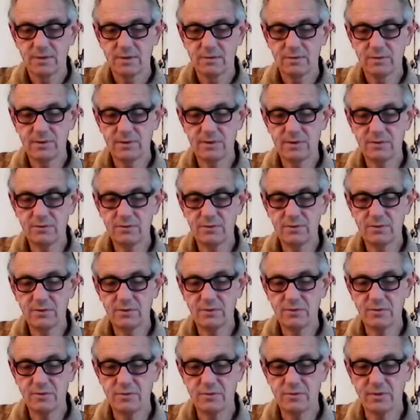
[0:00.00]
We don't
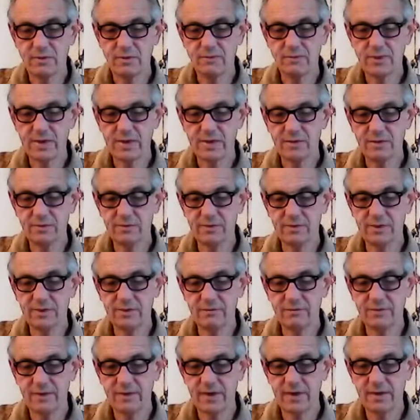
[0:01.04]
know and we cannot
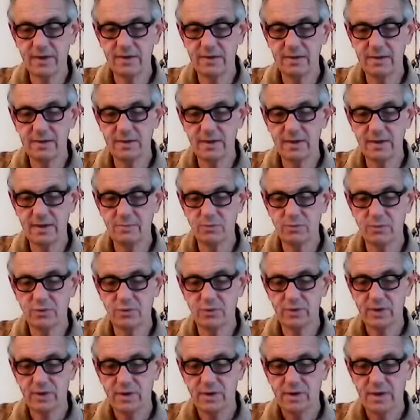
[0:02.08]
give any name
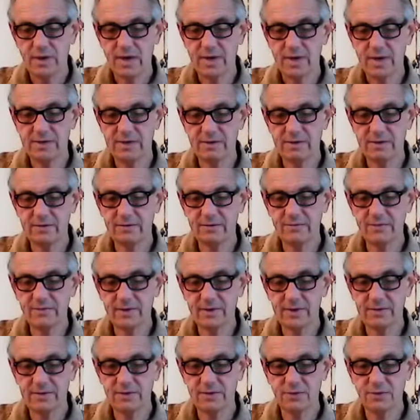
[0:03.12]
or
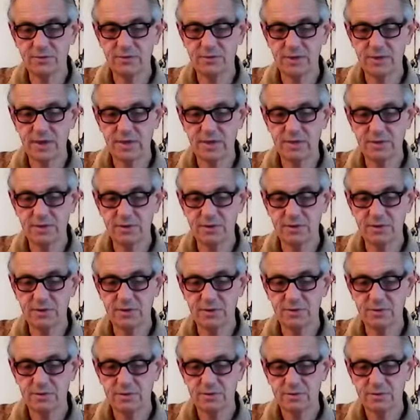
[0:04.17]
identify those energies.
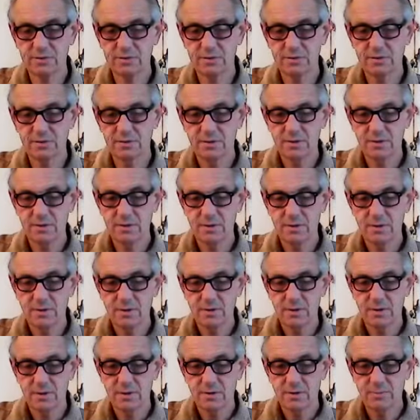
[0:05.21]

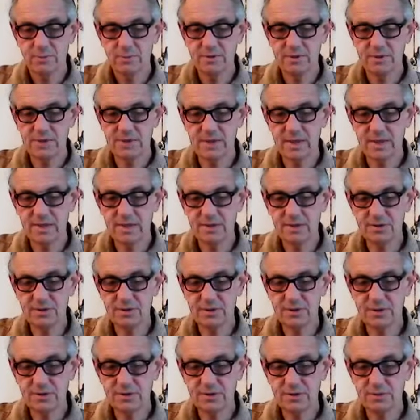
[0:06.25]
But the
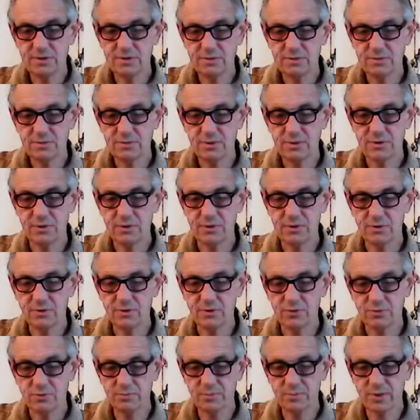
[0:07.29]
energies, which are
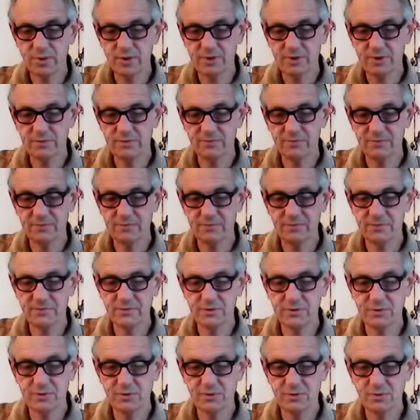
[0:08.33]
not part of the
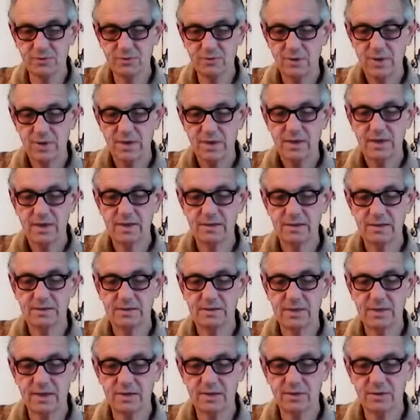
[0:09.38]
physical and
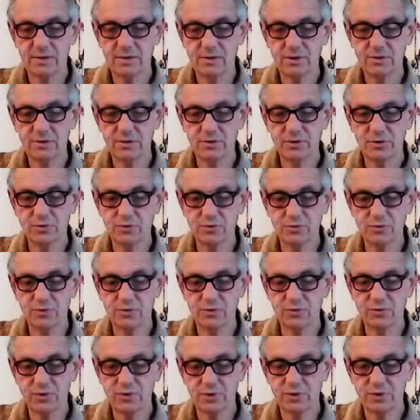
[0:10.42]
psychological
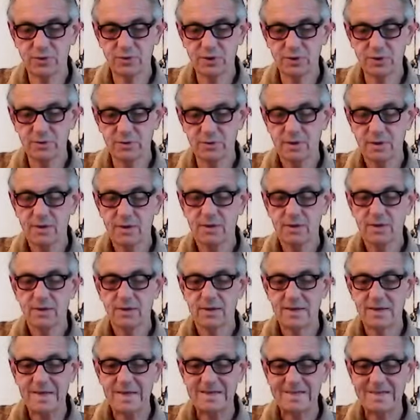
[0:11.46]
structure,
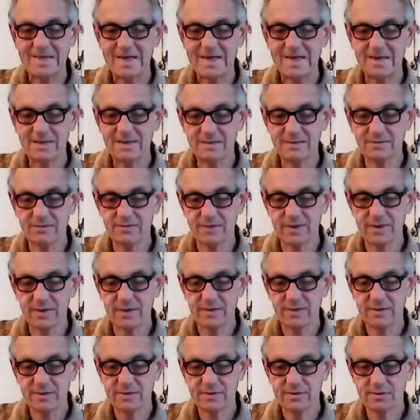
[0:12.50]
get
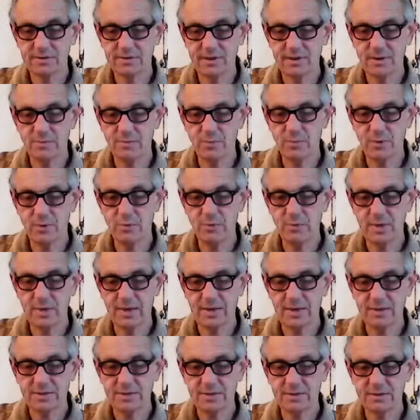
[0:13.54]
activized and
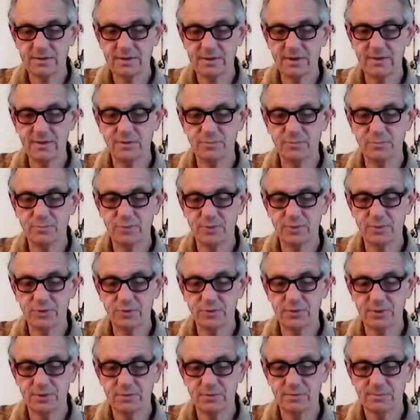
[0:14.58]
mobilized in the
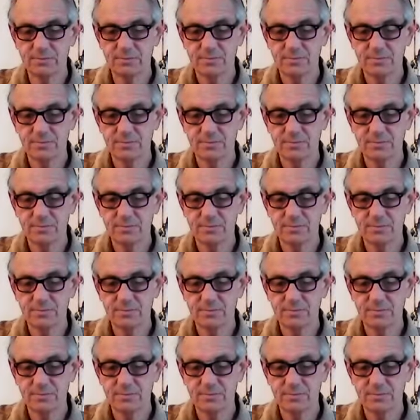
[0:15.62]
person.